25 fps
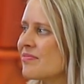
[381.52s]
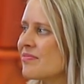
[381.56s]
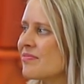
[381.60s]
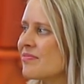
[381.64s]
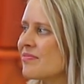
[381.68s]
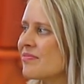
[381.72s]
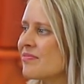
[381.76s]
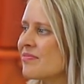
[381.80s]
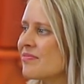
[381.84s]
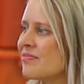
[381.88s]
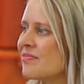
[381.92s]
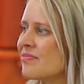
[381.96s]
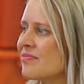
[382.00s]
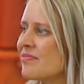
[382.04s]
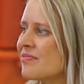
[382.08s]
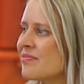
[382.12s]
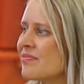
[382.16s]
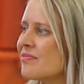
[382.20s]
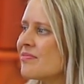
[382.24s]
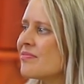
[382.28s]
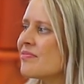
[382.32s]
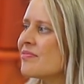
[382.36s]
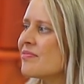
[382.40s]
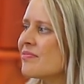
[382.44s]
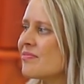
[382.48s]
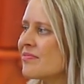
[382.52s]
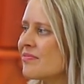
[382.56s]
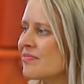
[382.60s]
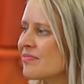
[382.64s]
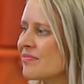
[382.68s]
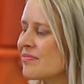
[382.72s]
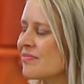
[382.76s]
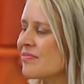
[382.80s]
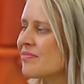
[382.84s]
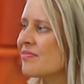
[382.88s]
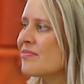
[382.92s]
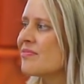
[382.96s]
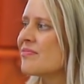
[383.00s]

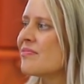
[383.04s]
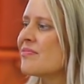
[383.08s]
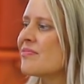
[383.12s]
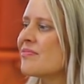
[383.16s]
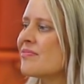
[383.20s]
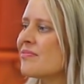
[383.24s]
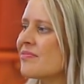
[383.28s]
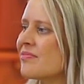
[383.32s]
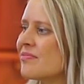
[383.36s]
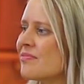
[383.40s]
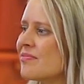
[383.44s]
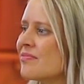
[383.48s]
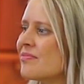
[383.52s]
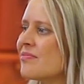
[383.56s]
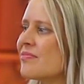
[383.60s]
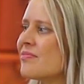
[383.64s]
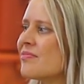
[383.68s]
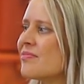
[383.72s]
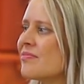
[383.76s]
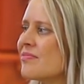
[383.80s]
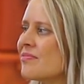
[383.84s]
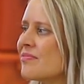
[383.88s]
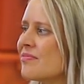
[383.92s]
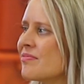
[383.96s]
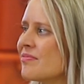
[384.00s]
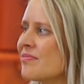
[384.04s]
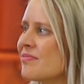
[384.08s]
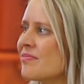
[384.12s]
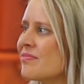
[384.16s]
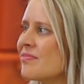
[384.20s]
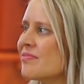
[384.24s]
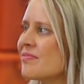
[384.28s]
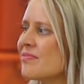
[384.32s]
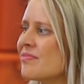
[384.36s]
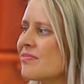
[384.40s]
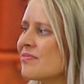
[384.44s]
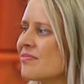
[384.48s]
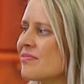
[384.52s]

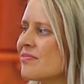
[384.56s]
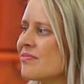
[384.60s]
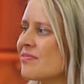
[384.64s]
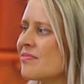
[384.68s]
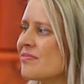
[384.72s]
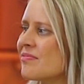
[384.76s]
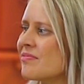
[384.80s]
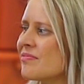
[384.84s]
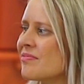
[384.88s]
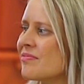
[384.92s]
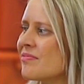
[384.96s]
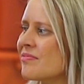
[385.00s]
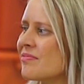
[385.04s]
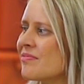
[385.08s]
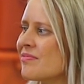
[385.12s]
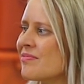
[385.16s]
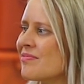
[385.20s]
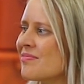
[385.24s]
(silent)